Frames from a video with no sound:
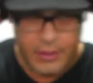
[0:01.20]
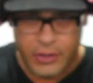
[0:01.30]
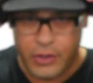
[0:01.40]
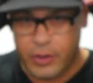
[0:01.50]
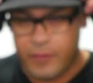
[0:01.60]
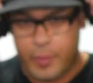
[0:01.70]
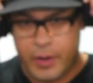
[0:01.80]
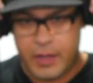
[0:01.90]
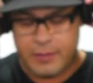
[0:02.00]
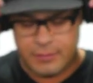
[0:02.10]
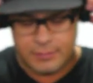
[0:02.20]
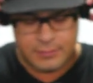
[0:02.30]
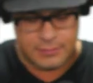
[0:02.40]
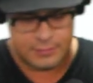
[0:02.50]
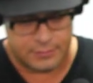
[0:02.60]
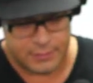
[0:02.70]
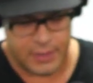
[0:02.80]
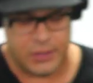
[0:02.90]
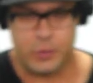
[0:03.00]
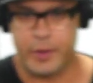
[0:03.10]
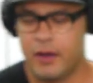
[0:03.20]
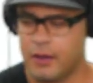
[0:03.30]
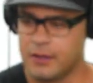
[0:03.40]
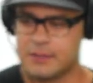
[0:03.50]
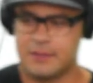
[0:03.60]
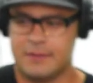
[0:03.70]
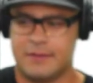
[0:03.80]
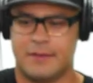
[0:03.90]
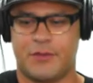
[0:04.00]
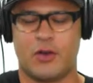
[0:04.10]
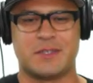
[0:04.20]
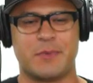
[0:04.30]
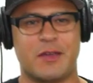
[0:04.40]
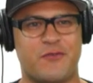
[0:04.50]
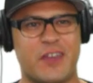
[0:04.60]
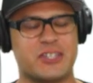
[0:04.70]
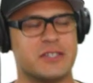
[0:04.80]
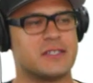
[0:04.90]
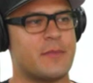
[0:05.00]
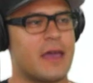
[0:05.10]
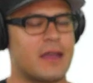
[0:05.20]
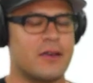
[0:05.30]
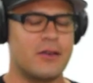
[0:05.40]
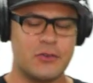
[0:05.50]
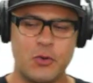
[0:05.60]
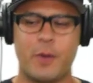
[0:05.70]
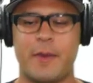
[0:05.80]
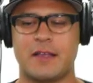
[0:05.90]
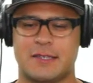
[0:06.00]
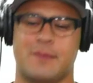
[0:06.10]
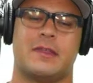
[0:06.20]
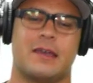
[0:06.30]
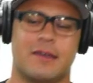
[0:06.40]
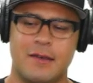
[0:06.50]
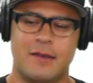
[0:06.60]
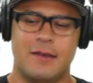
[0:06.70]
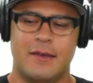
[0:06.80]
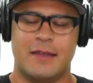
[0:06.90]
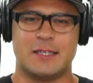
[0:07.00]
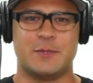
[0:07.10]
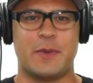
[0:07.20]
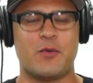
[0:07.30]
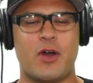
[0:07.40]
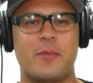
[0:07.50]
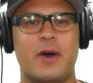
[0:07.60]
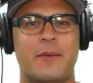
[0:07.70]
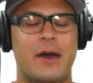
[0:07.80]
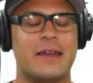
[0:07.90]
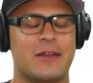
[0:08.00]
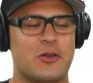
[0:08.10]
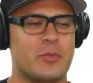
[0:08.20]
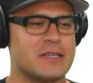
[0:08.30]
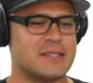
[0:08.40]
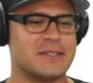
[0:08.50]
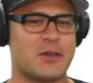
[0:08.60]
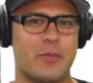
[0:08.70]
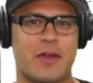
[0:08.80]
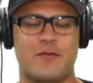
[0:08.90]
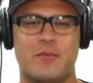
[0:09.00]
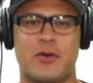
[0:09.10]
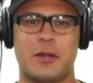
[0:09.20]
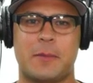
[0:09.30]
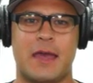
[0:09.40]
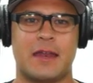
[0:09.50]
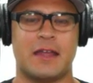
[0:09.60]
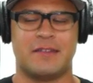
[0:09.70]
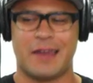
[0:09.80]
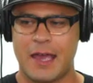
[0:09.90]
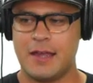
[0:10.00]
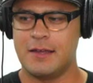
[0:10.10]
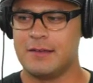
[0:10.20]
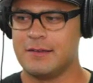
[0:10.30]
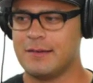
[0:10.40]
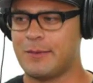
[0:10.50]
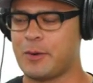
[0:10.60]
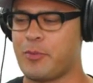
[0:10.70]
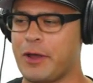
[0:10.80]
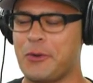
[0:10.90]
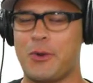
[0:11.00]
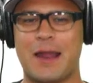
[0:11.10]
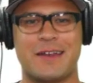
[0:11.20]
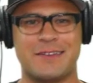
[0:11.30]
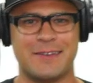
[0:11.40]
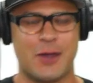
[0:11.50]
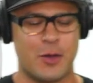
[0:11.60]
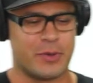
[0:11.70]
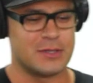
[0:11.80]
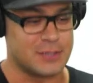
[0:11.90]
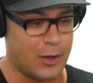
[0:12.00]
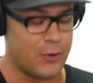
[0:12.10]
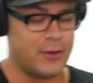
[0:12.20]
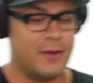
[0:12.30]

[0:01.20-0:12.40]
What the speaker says: Kia ora everybody, it's Robett Hollis. I've got some confessions to make and I've got to talk about something. This has been on my mind a little bit since I got back from Burning Man, and today I want to bring it all out into the open. So,